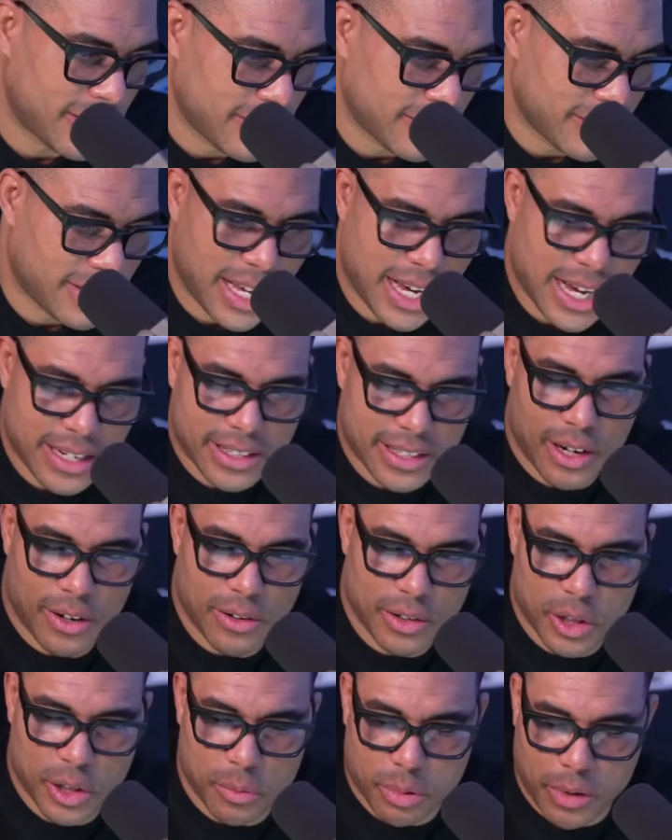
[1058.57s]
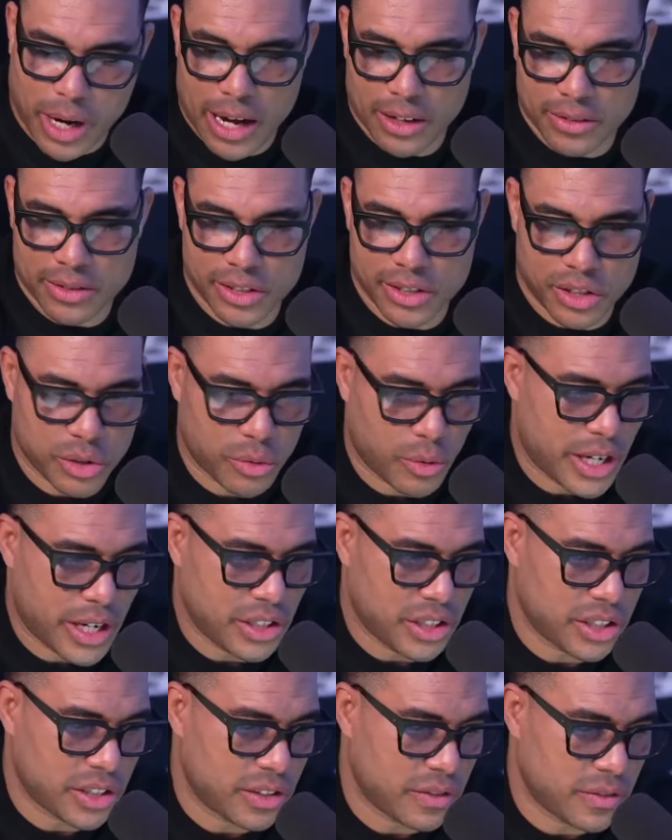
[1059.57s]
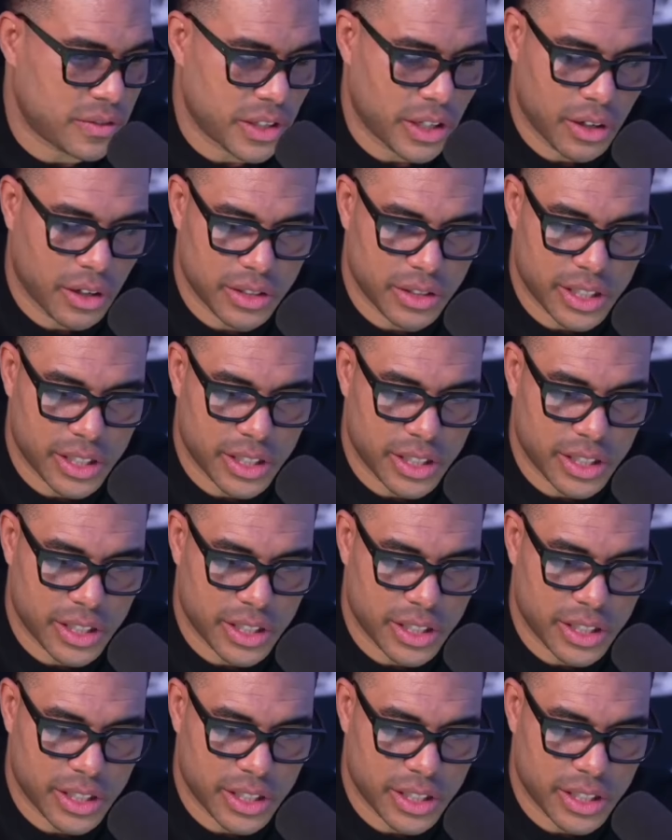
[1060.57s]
the Antonio Brown situation. For those that